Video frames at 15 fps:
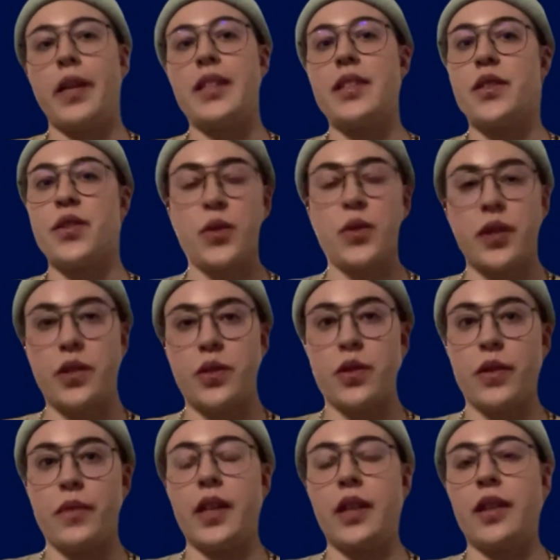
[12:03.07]
It's a
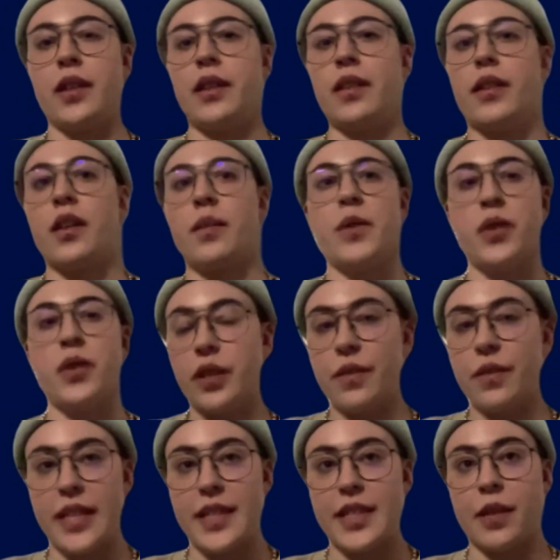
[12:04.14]
student-driven,
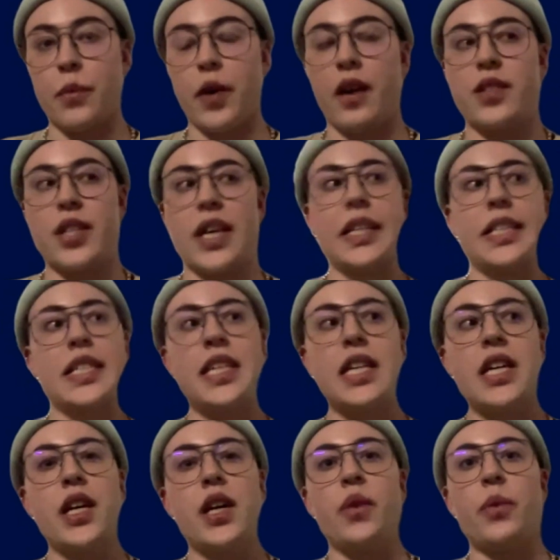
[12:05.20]
community-facing project.
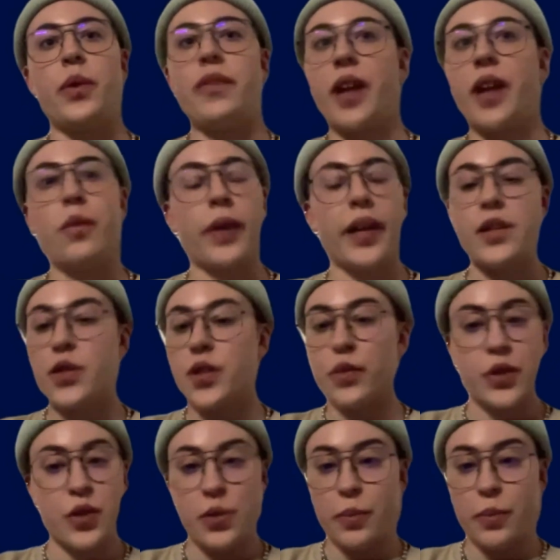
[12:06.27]
We've now raised
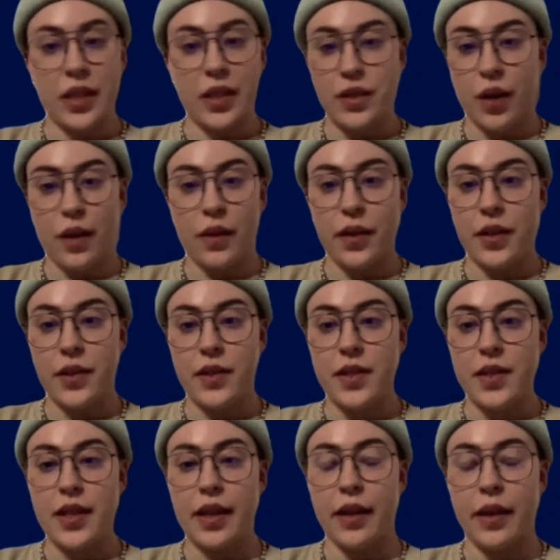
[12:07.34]
over $2 million,
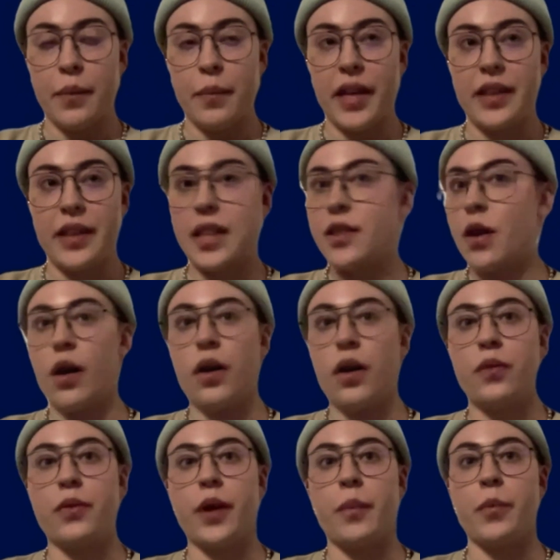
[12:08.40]
and that's all
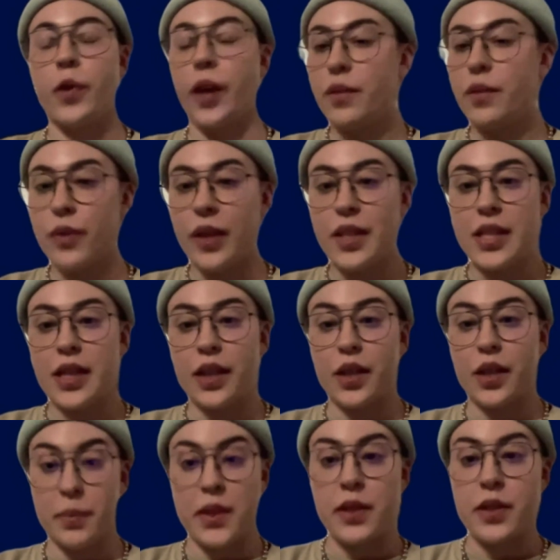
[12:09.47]
from grant funding and
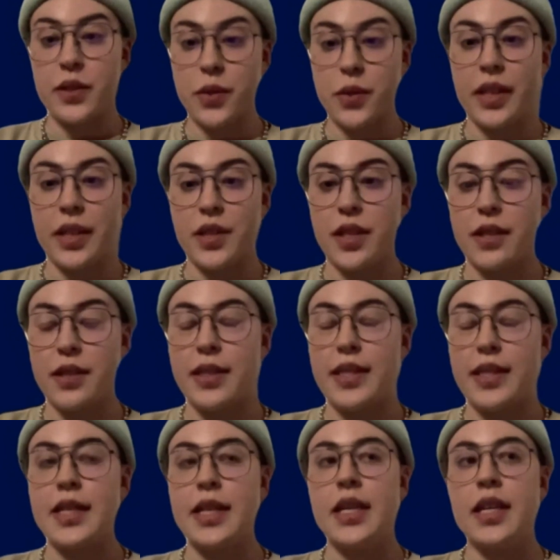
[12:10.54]
community
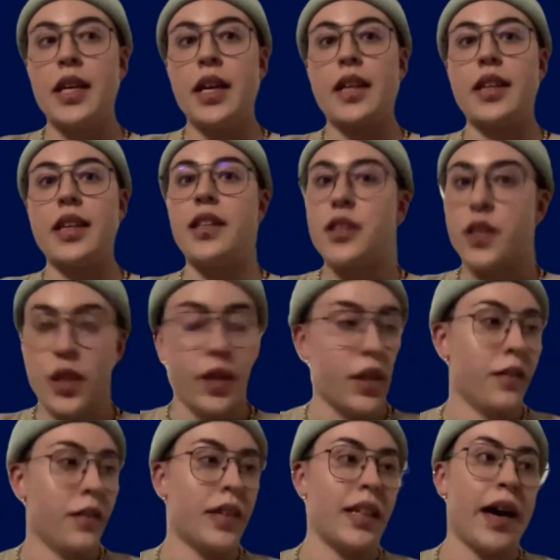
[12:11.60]
donations. The
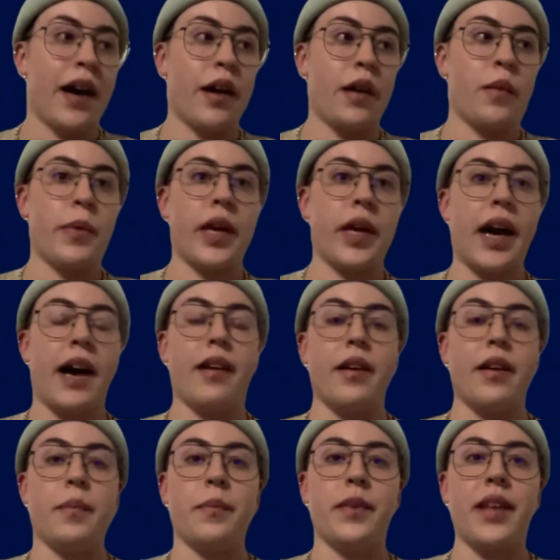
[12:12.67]
interior of the lab
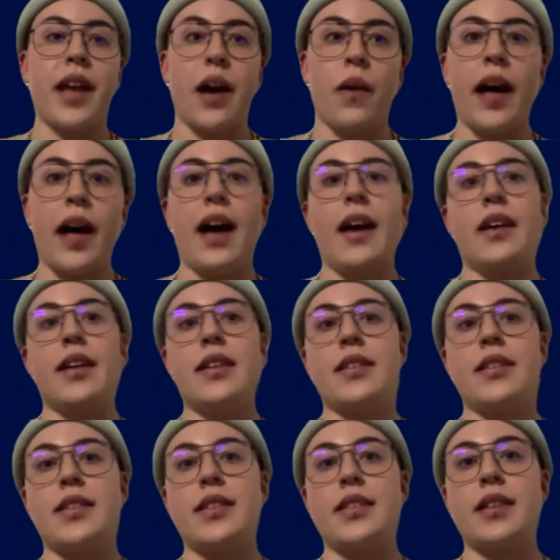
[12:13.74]
now
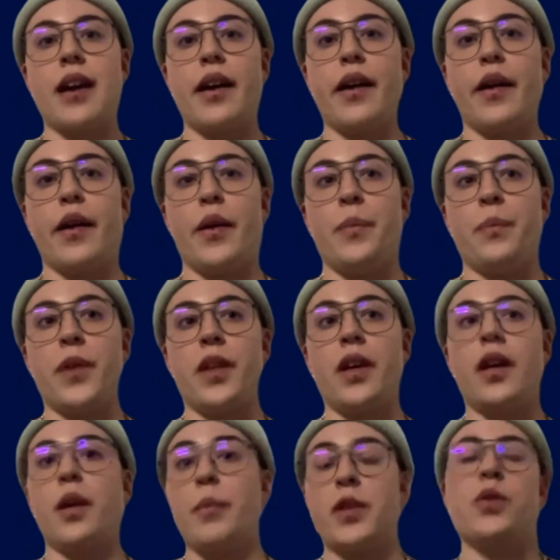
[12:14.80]
has a
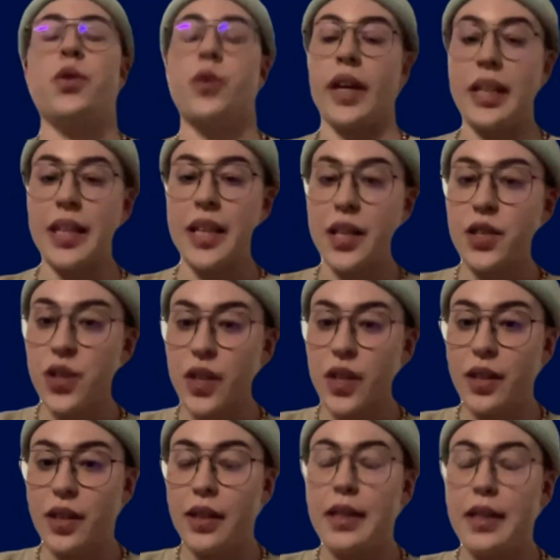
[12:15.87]
commercial-grade
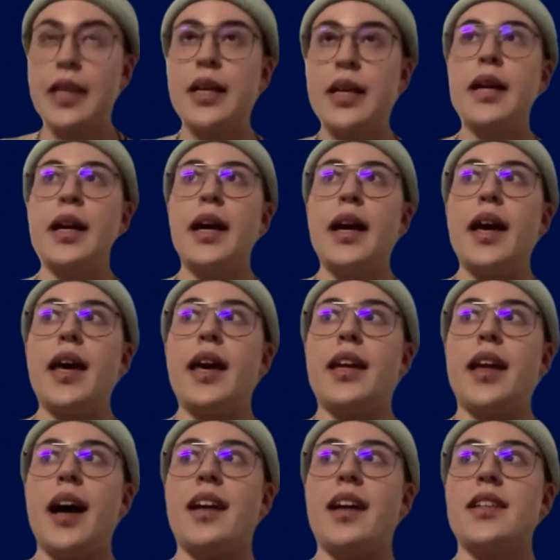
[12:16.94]
kitchen. It
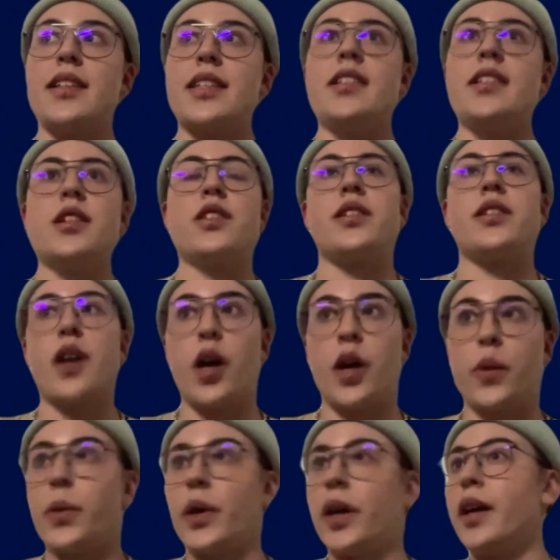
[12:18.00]
has Indigenous
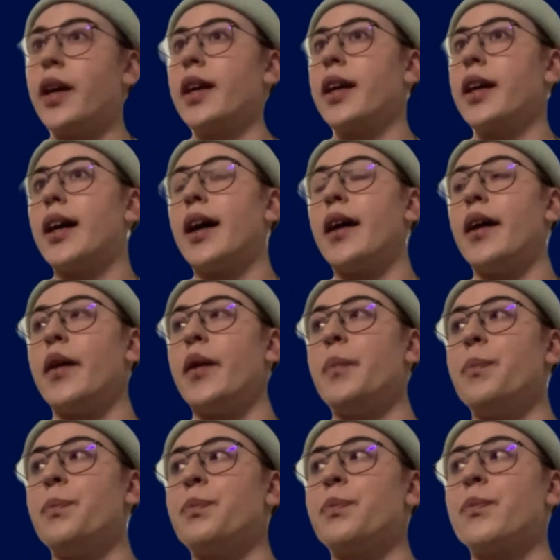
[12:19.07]
artwork,
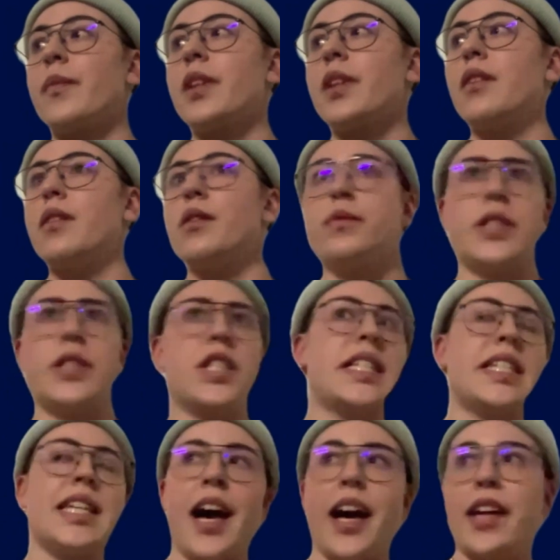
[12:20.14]
fridges,
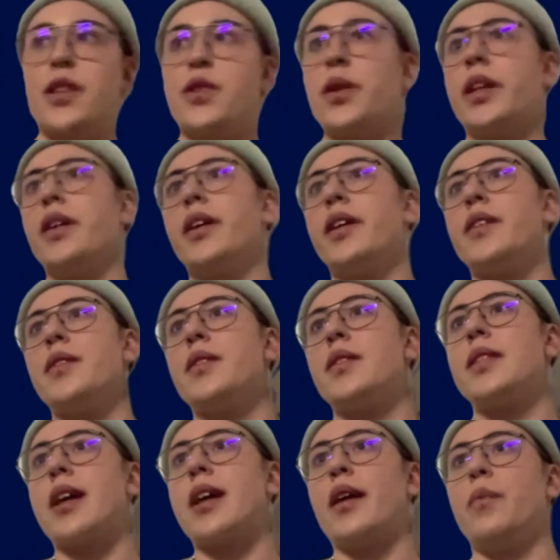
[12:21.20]

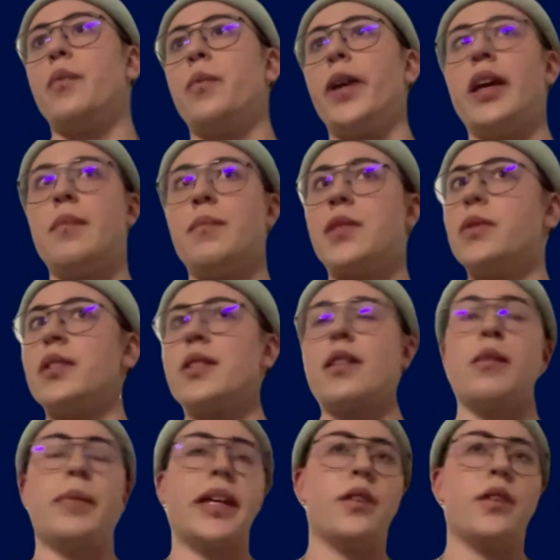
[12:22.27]
dehydrators. We aim to install
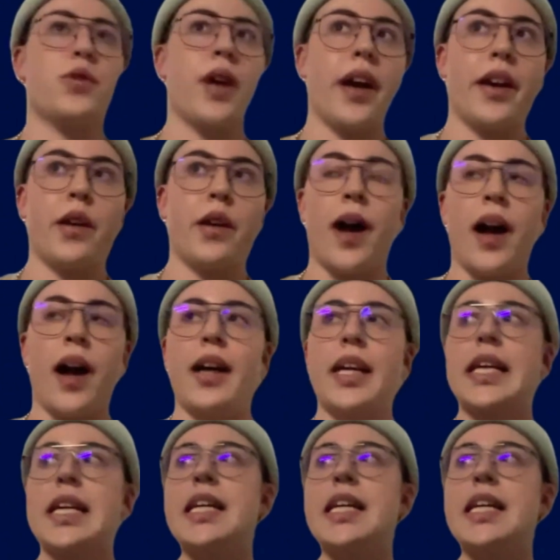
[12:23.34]
a plant drying rack.